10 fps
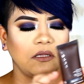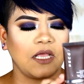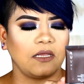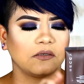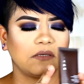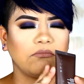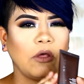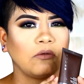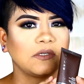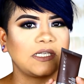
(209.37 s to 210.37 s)
like a
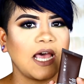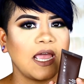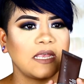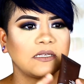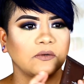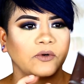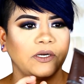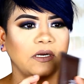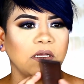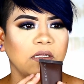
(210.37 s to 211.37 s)
small size
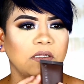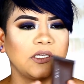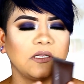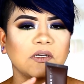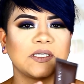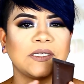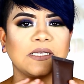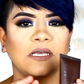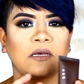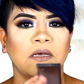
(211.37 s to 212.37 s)
or deluxe
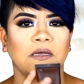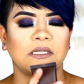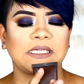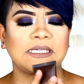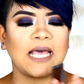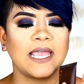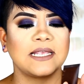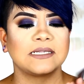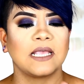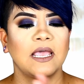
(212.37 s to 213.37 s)

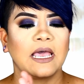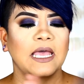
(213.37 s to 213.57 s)
size